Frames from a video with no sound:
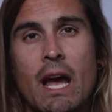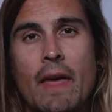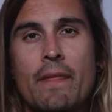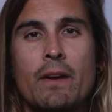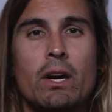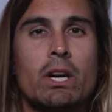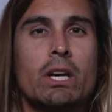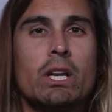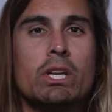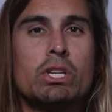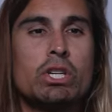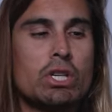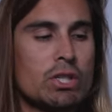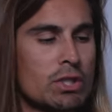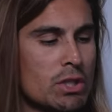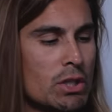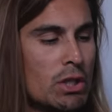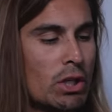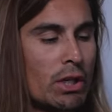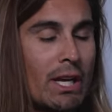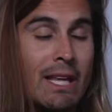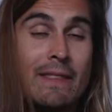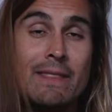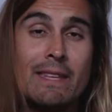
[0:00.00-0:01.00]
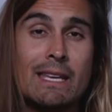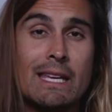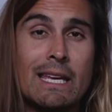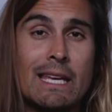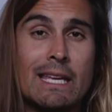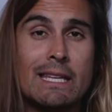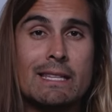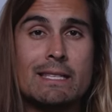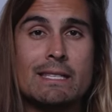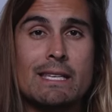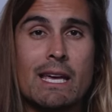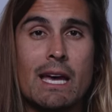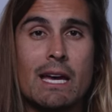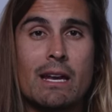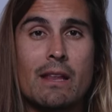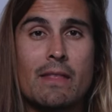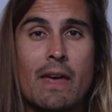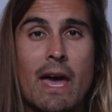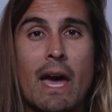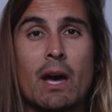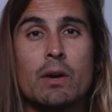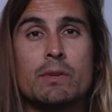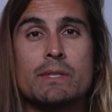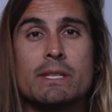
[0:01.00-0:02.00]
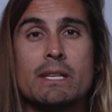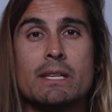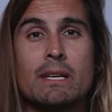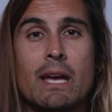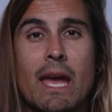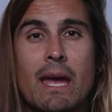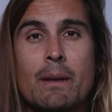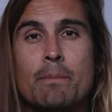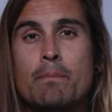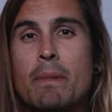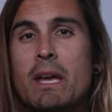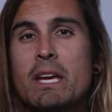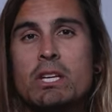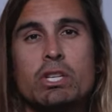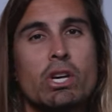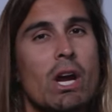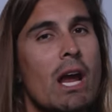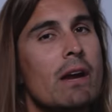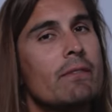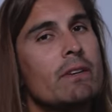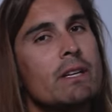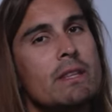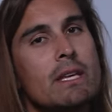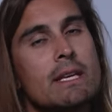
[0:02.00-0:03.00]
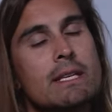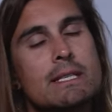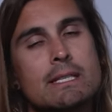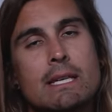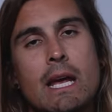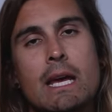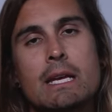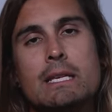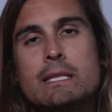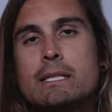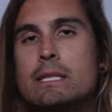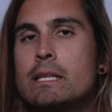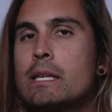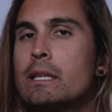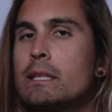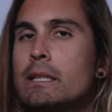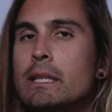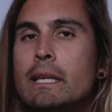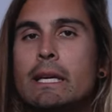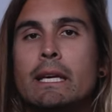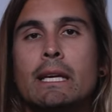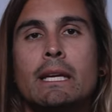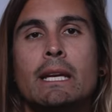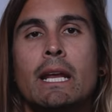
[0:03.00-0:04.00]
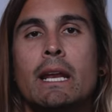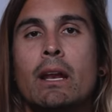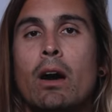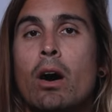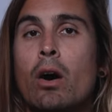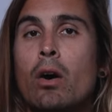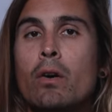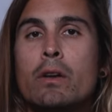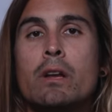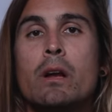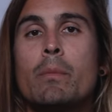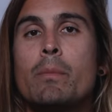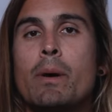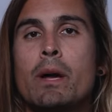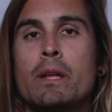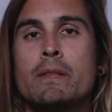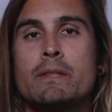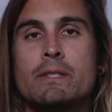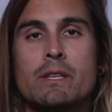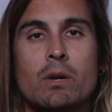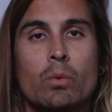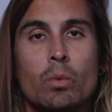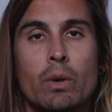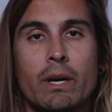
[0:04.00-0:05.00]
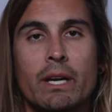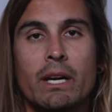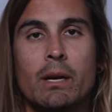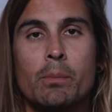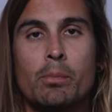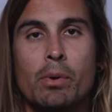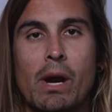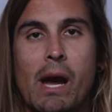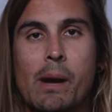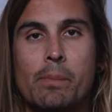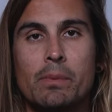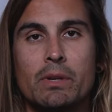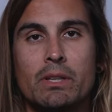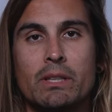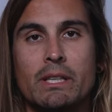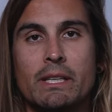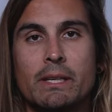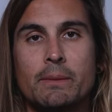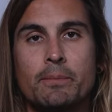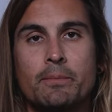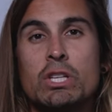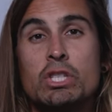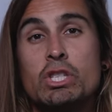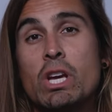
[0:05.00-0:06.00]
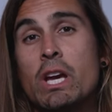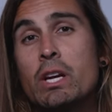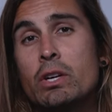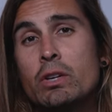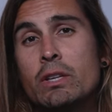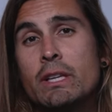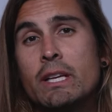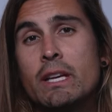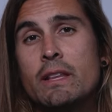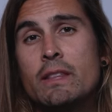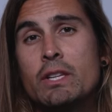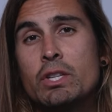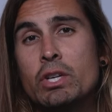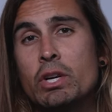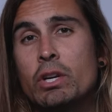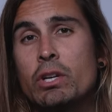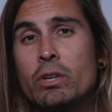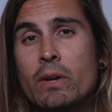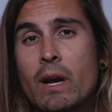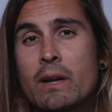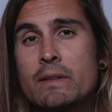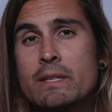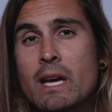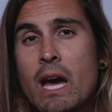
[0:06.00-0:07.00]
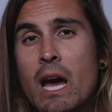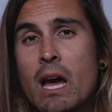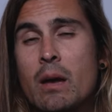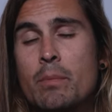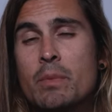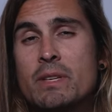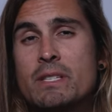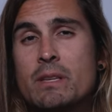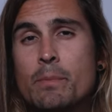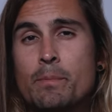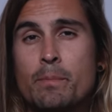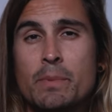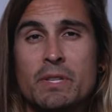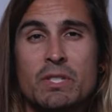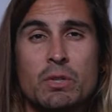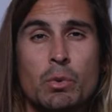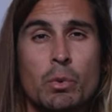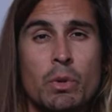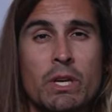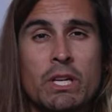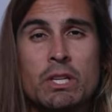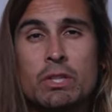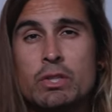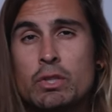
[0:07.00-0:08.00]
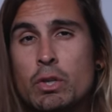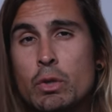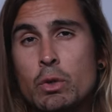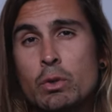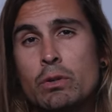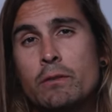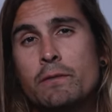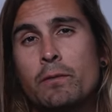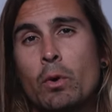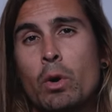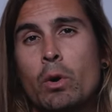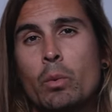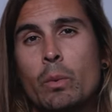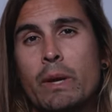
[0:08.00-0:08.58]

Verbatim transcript: and they're gonna gonna just look in the inside of the housing and make sure everything's nice, clean, and all your buttons are working properly. Generally, the turnaround time is between two to four